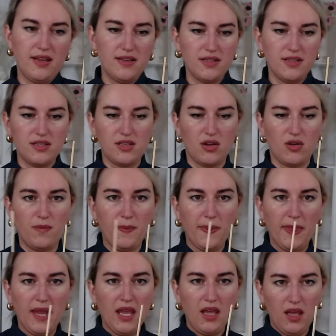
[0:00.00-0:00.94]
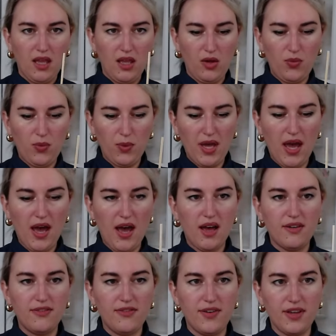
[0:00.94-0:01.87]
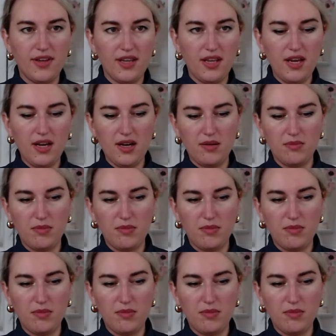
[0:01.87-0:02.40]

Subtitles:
So if we have here,